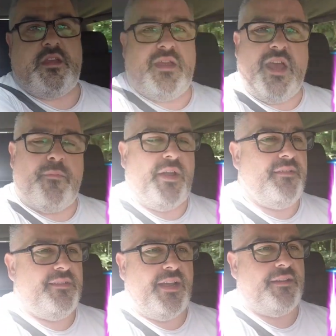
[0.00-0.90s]
yeah,
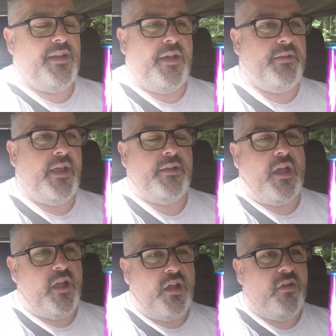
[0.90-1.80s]
man,
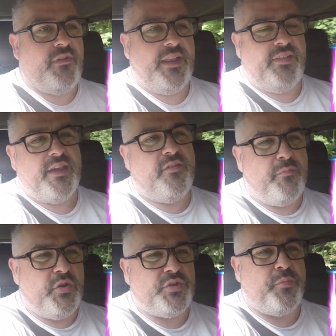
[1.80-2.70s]
I can't really think of
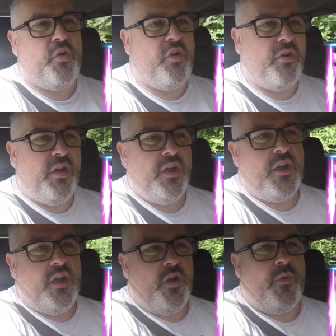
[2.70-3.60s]
much more
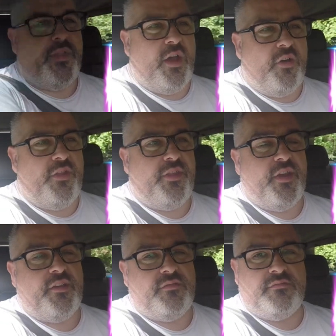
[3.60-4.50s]
with it other
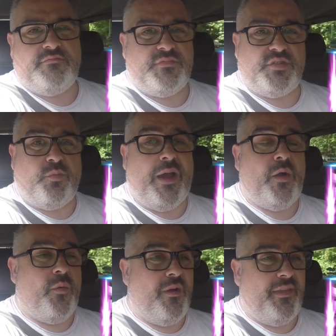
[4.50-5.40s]
than just
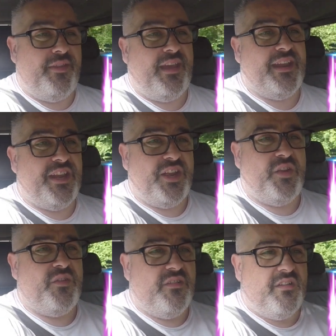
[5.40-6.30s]
wow and thank
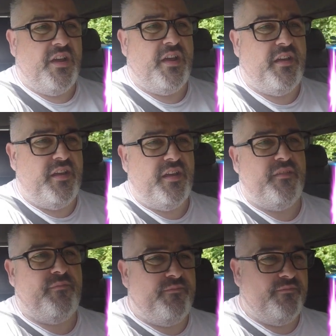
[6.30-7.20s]
you. I
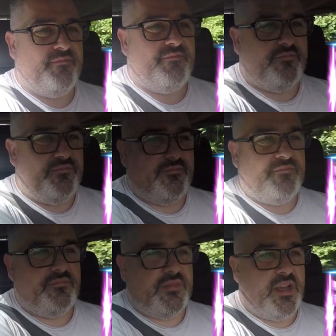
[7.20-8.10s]

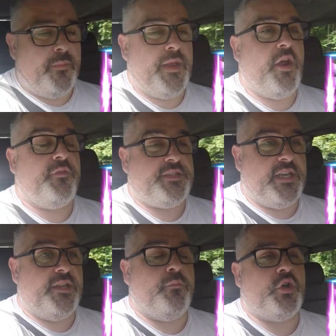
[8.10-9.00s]
mean,
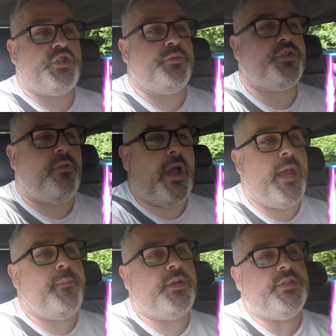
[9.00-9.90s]
obviously the more
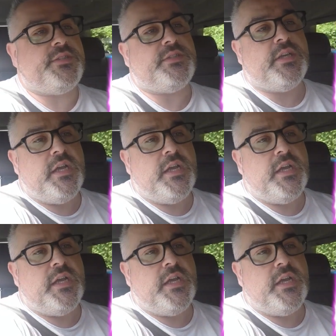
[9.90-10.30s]
subscribers